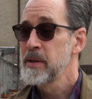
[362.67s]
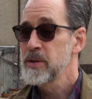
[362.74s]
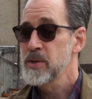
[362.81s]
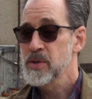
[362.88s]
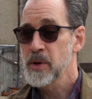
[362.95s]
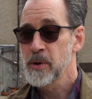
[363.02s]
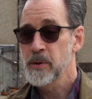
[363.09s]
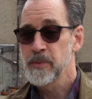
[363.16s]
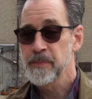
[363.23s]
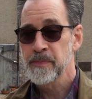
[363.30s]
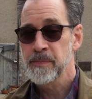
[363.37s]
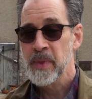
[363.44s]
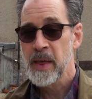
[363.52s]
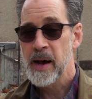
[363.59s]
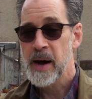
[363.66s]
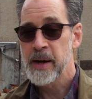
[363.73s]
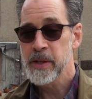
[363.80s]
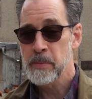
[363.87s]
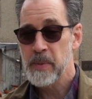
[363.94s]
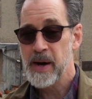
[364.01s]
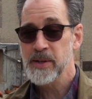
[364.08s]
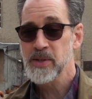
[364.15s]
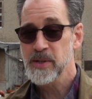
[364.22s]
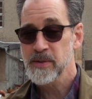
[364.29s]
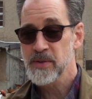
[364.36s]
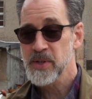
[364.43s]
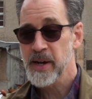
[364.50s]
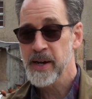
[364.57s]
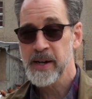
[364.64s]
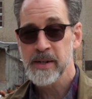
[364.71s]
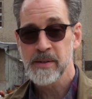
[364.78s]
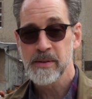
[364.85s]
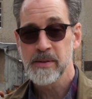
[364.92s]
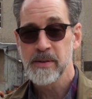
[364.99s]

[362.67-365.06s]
So on the positive side,